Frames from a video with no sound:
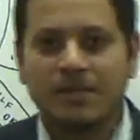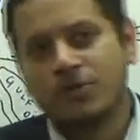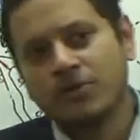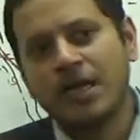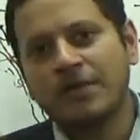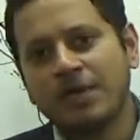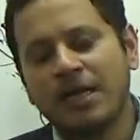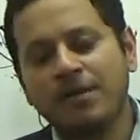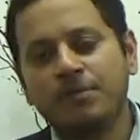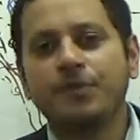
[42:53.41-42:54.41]
So that will
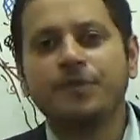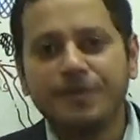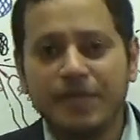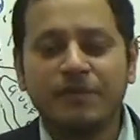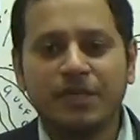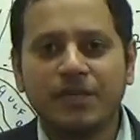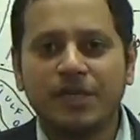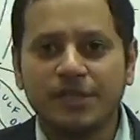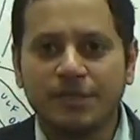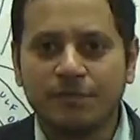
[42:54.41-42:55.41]
help you even in the
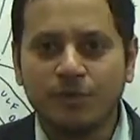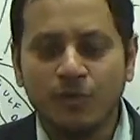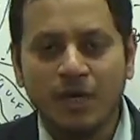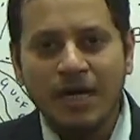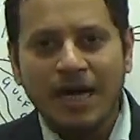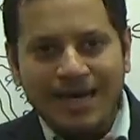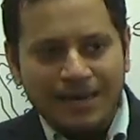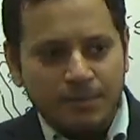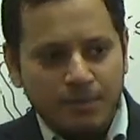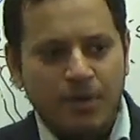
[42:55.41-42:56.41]
interview and
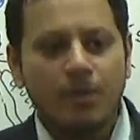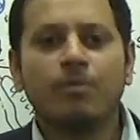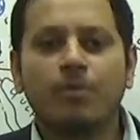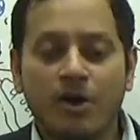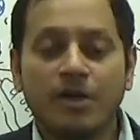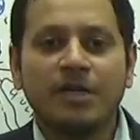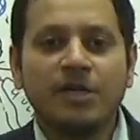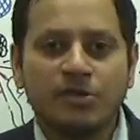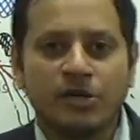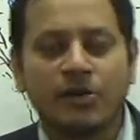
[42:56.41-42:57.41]
broadening
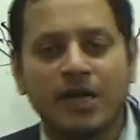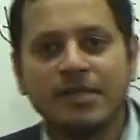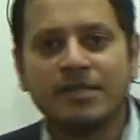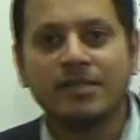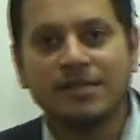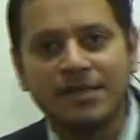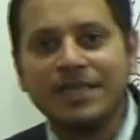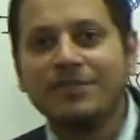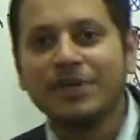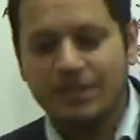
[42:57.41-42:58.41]
your horizons and
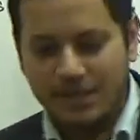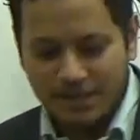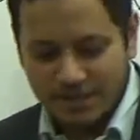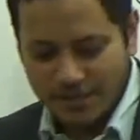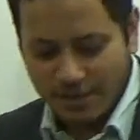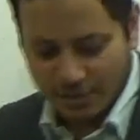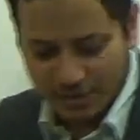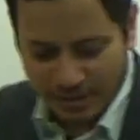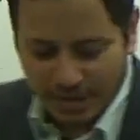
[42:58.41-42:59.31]
even in the service.